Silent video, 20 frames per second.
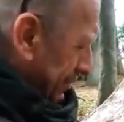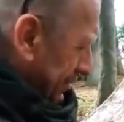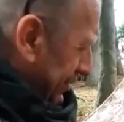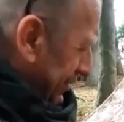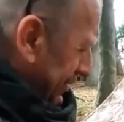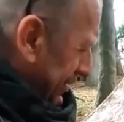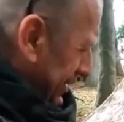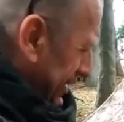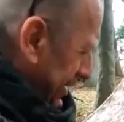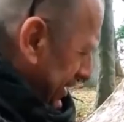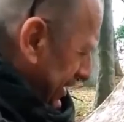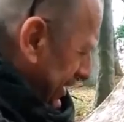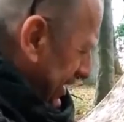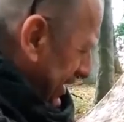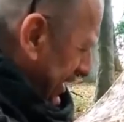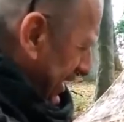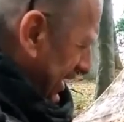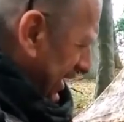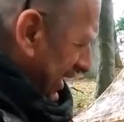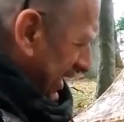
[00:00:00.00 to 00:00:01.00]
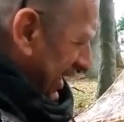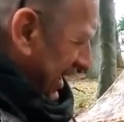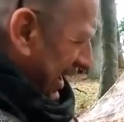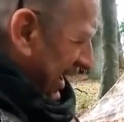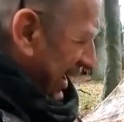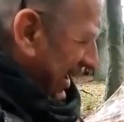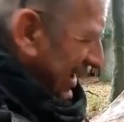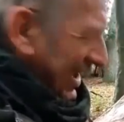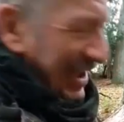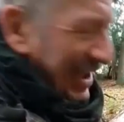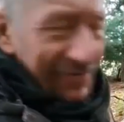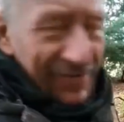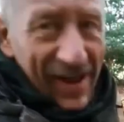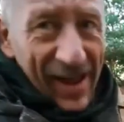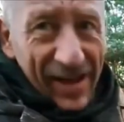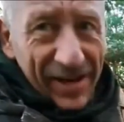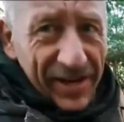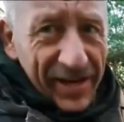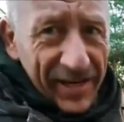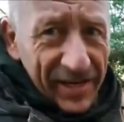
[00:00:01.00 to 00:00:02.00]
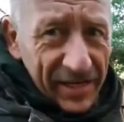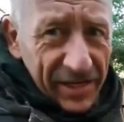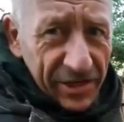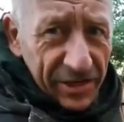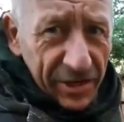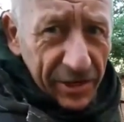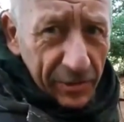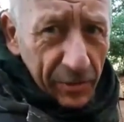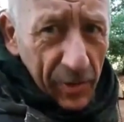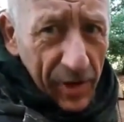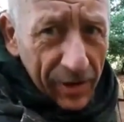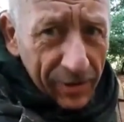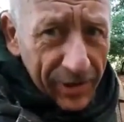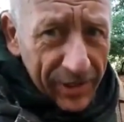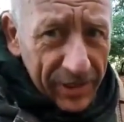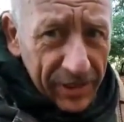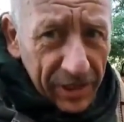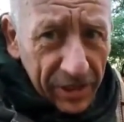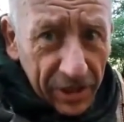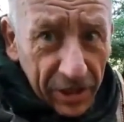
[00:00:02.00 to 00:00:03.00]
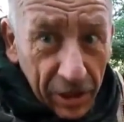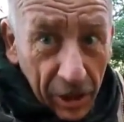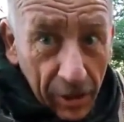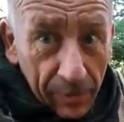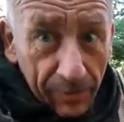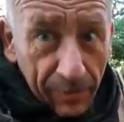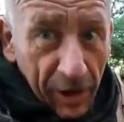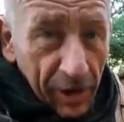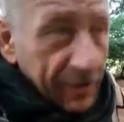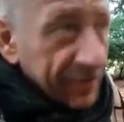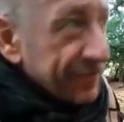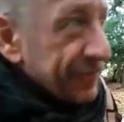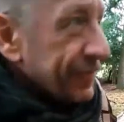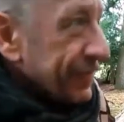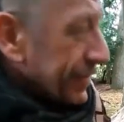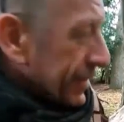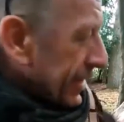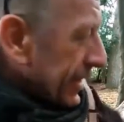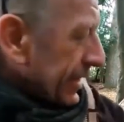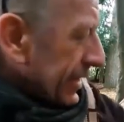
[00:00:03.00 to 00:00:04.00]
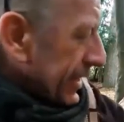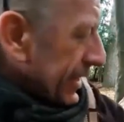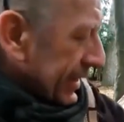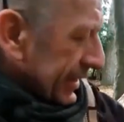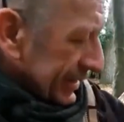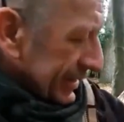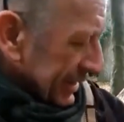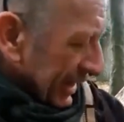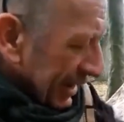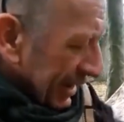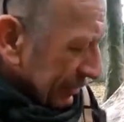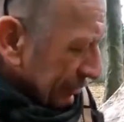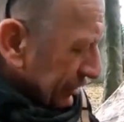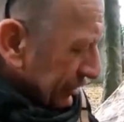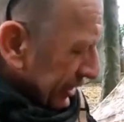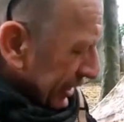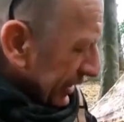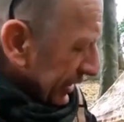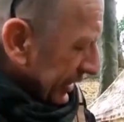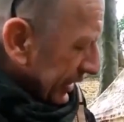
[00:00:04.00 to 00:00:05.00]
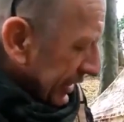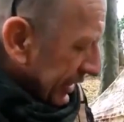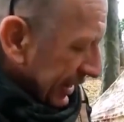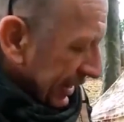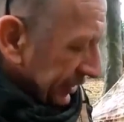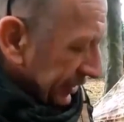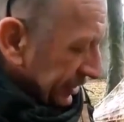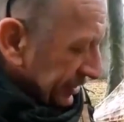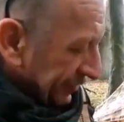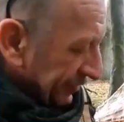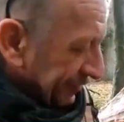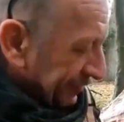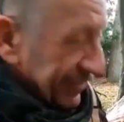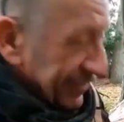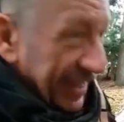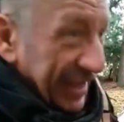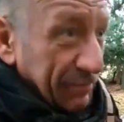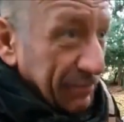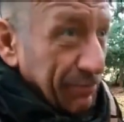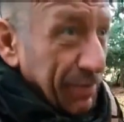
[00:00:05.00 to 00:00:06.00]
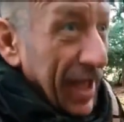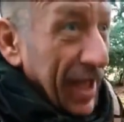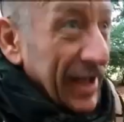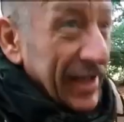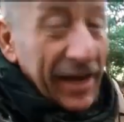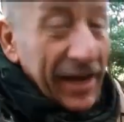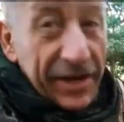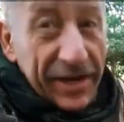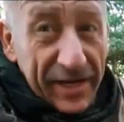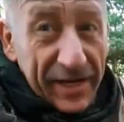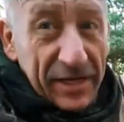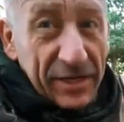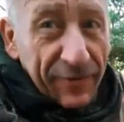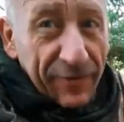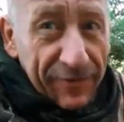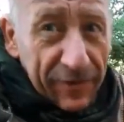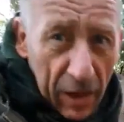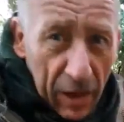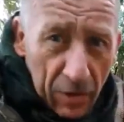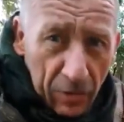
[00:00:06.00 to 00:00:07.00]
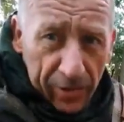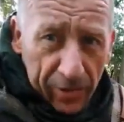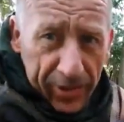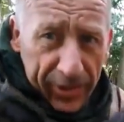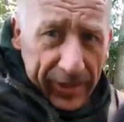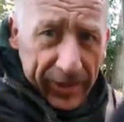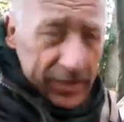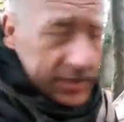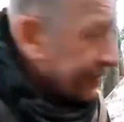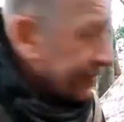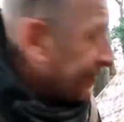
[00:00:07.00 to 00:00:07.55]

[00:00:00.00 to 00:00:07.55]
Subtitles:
but I have had incident where it's come off its housing and it's flicked back and it is flown. It